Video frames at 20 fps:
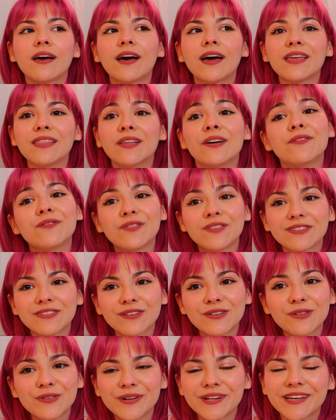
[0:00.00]
I love
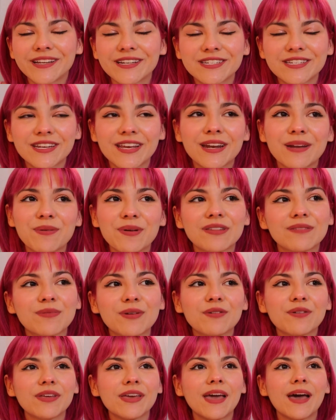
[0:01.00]
physical touch and it makes
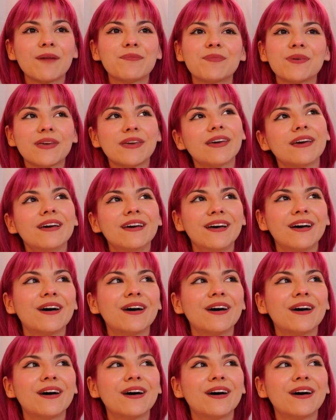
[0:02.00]
me really happy.